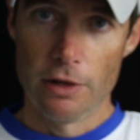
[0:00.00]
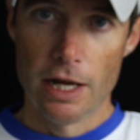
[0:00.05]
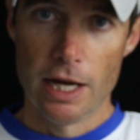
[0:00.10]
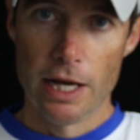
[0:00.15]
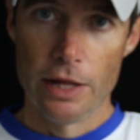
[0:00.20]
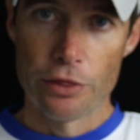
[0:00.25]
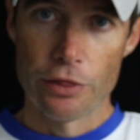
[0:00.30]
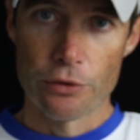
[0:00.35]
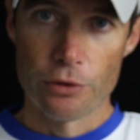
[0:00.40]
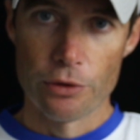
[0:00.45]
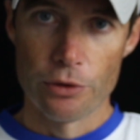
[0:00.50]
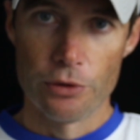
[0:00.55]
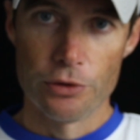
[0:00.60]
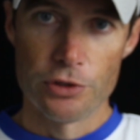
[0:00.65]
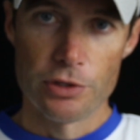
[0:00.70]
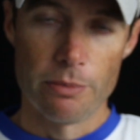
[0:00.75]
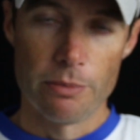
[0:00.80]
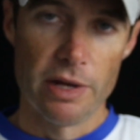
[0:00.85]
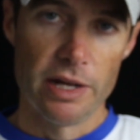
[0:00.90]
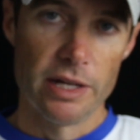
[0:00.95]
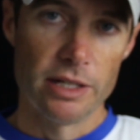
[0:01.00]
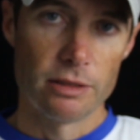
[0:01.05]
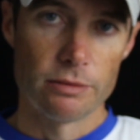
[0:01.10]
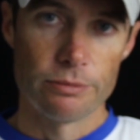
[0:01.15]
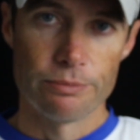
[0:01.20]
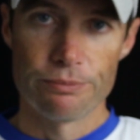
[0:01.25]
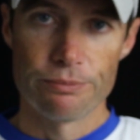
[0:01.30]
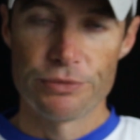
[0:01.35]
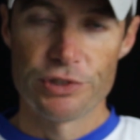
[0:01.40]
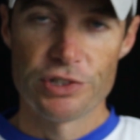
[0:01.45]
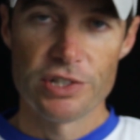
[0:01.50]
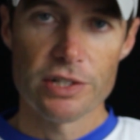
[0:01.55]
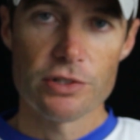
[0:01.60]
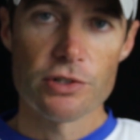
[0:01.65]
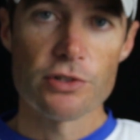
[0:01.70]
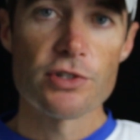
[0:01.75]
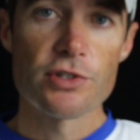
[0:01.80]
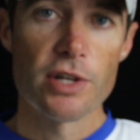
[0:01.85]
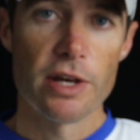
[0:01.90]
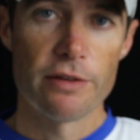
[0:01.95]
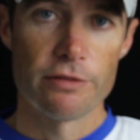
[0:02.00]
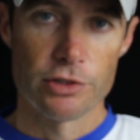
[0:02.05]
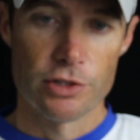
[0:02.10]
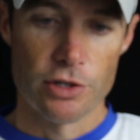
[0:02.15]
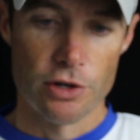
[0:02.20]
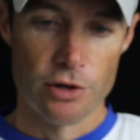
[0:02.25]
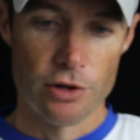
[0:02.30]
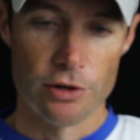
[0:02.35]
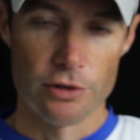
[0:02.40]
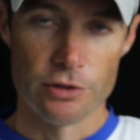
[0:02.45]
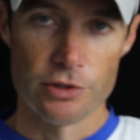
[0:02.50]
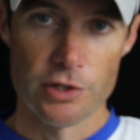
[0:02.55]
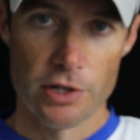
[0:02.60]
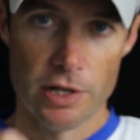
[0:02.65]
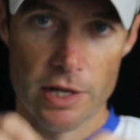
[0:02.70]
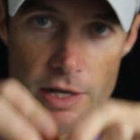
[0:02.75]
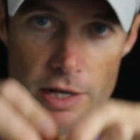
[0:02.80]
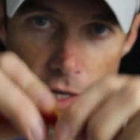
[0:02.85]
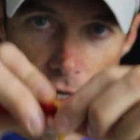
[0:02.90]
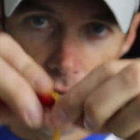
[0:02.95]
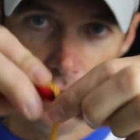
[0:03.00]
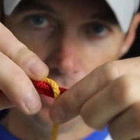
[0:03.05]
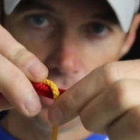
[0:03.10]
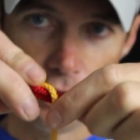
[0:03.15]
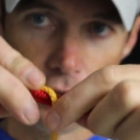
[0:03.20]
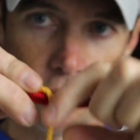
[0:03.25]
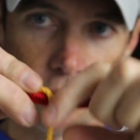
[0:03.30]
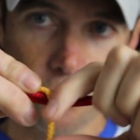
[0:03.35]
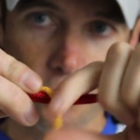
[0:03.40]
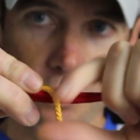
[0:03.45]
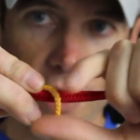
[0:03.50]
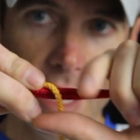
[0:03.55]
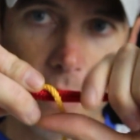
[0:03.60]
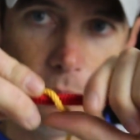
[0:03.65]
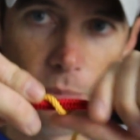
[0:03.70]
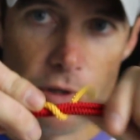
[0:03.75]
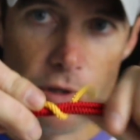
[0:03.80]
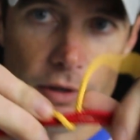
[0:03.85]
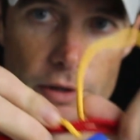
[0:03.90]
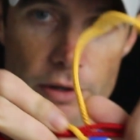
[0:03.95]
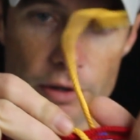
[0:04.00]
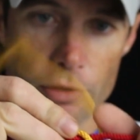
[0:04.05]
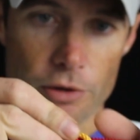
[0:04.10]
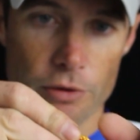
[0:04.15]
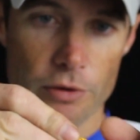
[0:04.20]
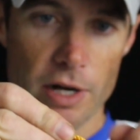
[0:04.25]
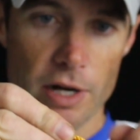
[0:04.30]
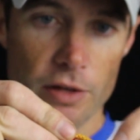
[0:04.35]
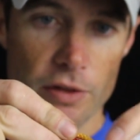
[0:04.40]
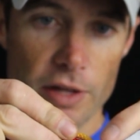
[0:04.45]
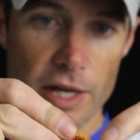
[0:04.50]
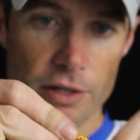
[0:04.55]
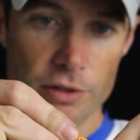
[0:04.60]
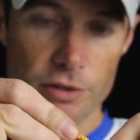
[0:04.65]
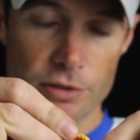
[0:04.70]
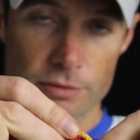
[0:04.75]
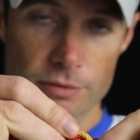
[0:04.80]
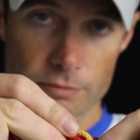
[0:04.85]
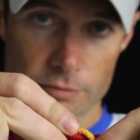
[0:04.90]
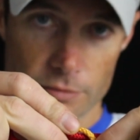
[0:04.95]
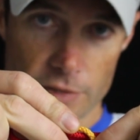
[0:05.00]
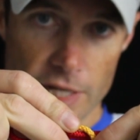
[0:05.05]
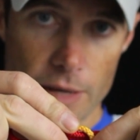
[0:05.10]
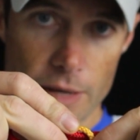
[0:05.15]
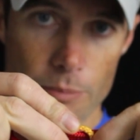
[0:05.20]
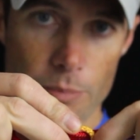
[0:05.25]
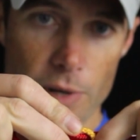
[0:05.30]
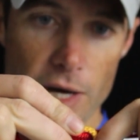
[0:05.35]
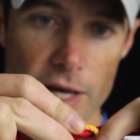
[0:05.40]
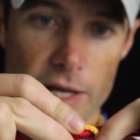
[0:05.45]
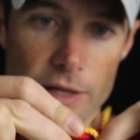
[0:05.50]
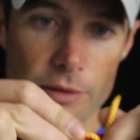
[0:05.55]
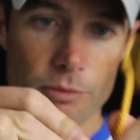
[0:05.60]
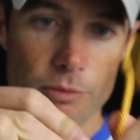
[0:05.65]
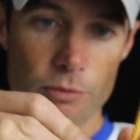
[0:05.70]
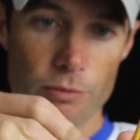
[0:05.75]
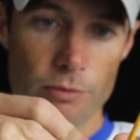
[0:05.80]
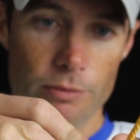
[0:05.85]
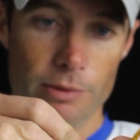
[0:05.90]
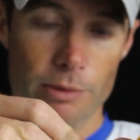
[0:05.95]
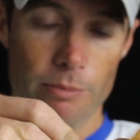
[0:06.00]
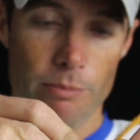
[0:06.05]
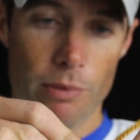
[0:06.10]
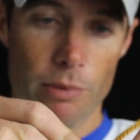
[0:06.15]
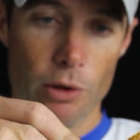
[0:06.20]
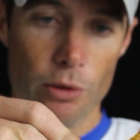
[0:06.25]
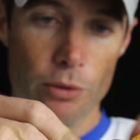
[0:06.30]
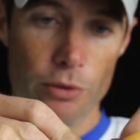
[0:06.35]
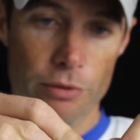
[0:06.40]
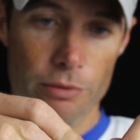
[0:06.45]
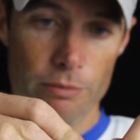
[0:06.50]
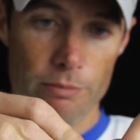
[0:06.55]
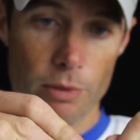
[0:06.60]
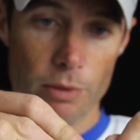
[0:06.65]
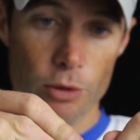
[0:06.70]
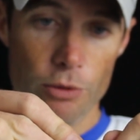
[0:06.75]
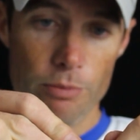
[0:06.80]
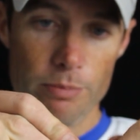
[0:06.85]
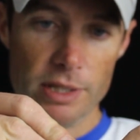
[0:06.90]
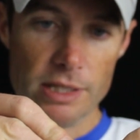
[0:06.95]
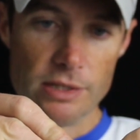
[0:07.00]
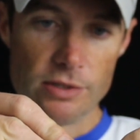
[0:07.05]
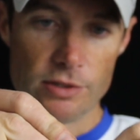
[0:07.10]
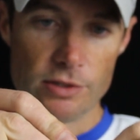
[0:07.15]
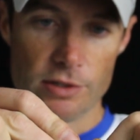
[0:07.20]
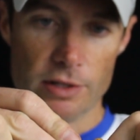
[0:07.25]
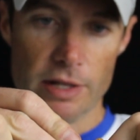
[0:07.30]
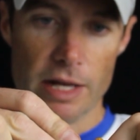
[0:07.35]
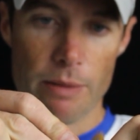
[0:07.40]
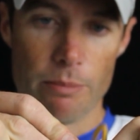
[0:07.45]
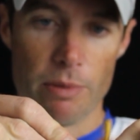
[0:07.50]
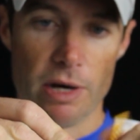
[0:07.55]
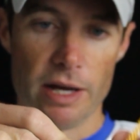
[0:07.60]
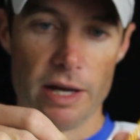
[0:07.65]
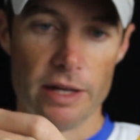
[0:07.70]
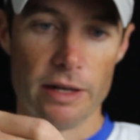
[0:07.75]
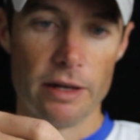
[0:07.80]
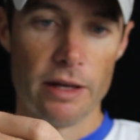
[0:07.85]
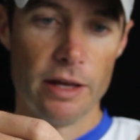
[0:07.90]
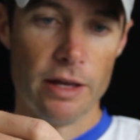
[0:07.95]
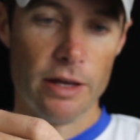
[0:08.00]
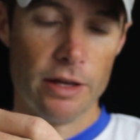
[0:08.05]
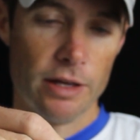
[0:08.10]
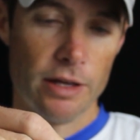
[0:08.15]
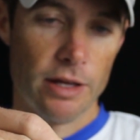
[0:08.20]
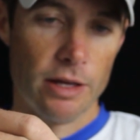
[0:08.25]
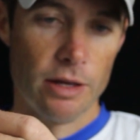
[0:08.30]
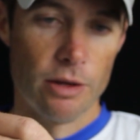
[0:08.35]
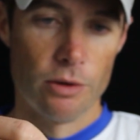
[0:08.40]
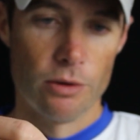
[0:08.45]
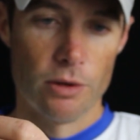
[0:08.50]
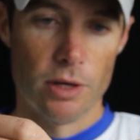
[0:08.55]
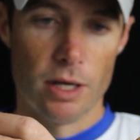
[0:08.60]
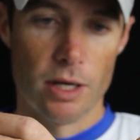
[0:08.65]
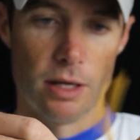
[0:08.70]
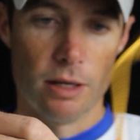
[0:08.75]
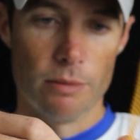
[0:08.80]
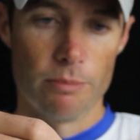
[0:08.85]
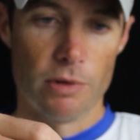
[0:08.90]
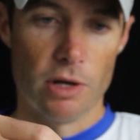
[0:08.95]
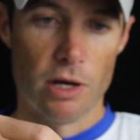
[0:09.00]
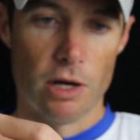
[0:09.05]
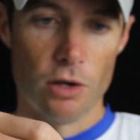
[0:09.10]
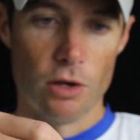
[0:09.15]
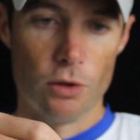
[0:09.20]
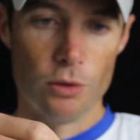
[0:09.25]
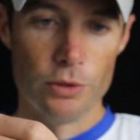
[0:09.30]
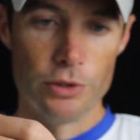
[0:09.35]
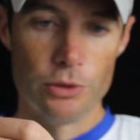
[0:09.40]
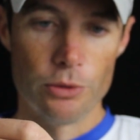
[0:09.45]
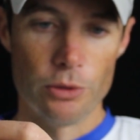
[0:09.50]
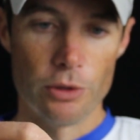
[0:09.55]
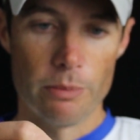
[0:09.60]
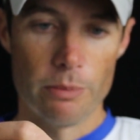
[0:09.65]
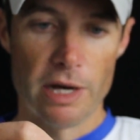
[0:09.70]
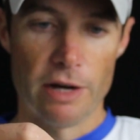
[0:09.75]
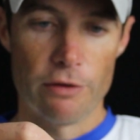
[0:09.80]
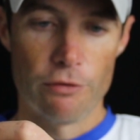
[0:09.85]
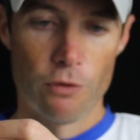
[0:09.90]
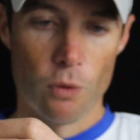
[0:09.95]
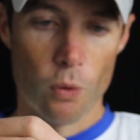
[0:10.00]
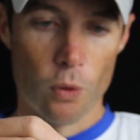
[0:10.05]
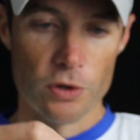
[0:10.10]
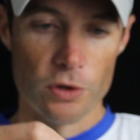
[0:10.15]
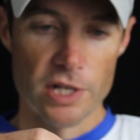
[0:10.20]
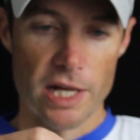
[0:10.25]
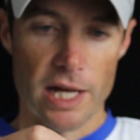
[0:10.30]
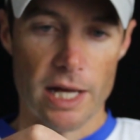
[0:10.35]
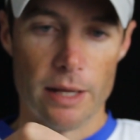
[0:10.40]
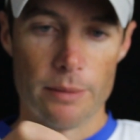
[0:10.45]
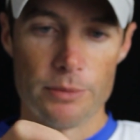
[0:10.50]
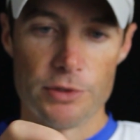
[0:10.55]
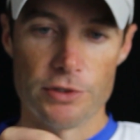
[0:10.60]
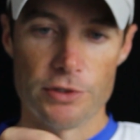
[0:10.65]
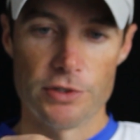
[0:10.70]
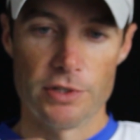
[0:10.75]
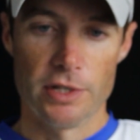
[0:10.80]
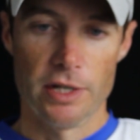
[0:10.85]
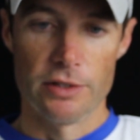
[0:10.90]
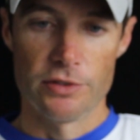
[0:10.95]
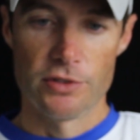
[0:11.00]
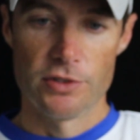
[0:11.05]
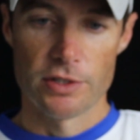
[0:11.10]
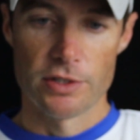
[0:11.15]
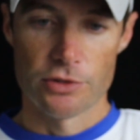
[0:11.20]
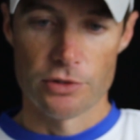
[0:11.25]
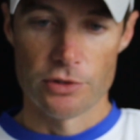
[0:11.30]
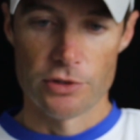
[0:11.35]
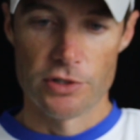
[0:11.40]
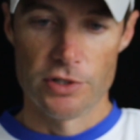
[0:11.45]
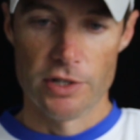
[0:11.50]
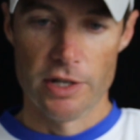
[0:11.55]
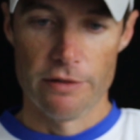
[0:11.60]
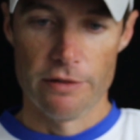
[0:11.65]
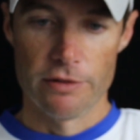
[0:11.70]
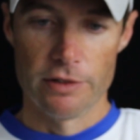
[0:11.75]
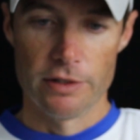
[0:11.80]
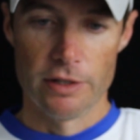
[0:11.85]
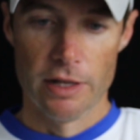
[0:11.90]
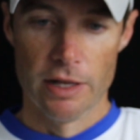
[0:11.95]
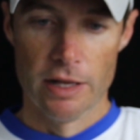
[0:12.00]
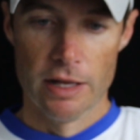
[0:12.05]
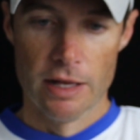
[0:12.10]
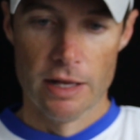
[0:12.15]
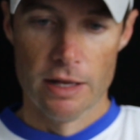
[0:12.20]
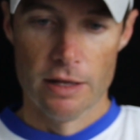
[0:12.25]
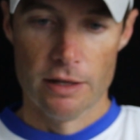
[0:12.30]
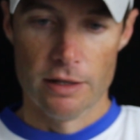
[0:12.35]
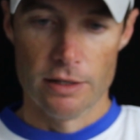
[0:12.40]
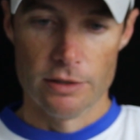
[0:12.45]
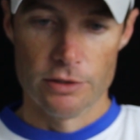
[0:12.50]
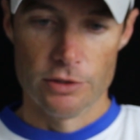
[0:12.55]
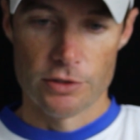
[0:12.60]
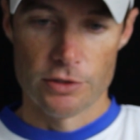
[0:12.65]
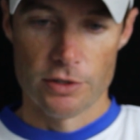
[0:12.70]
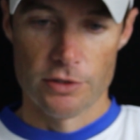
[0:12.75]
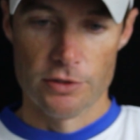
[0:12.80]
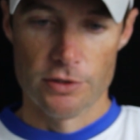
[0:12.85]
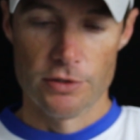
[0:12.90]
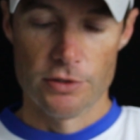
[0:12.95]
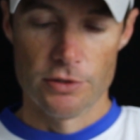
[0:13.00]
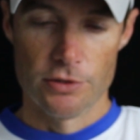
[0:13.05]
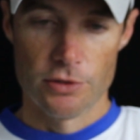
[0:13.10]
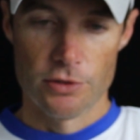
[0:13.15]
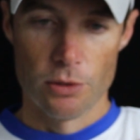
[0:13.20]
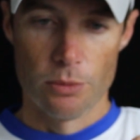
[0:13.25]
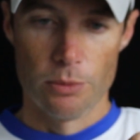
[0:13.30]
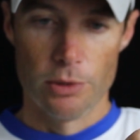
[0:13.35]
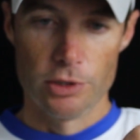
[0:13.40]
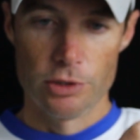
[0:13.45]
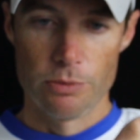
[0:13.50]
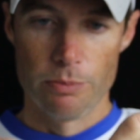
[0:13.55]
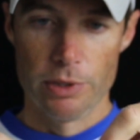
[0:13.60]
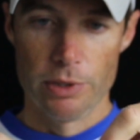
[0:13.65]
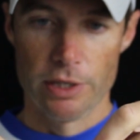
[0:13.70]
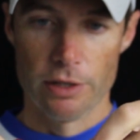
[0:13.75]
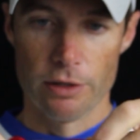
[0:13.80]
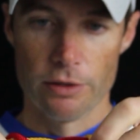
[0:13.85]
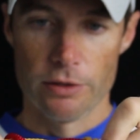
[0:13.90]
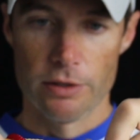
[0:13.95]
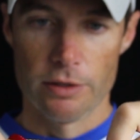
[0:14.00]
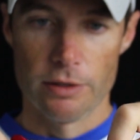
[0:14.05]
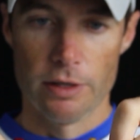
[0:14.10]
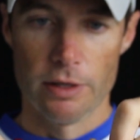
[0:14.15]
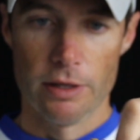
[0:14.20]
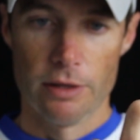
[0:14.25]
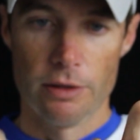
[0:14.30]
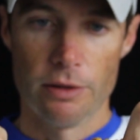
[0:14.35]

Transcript: line through to make six or seven turns and you're gonna wrap it around that, that bite, both, both pieces of that bite. Um, I'll only do it about four times instead of six or seven, uh, just because this is so much bigger than